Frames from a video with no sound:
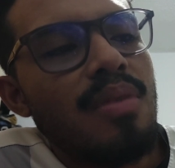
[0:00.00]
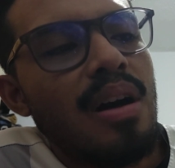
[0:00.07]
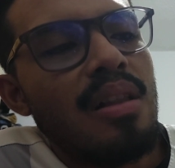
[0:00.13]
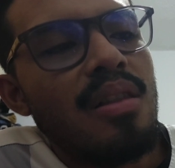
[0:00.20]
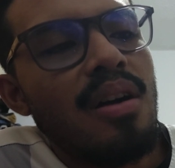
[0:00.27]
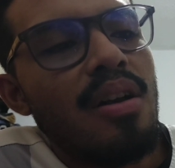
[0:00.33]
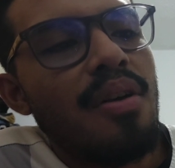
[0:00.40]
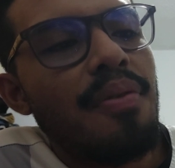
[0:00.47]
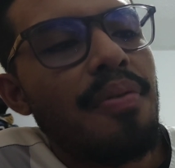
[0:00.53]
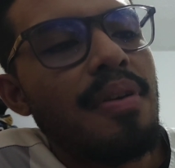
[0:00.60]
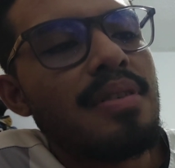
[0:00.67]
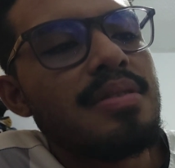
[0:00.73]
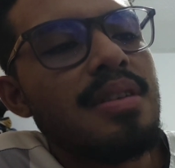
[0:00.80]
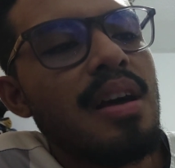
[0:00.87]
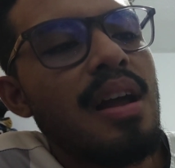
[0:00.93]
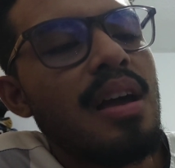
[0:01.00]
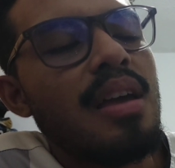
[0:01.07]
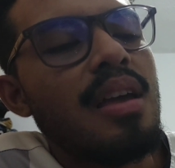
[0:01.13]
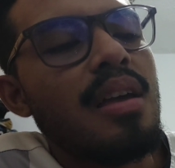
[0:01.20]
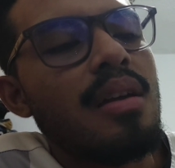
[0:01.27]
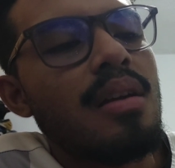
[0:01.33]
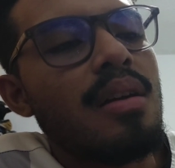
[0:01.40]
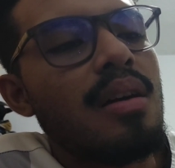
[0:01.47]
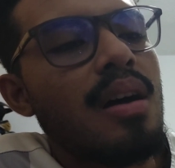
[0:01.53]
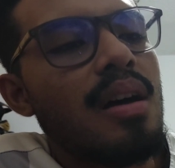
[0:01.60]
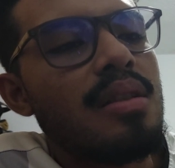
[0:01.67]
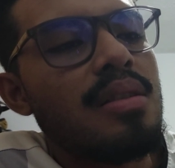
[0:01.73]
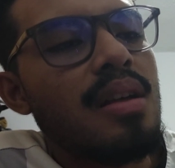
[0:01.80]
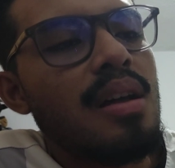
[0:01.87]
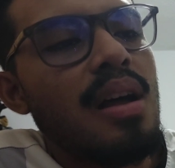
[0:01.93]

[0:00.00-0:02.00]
a lot of things that I have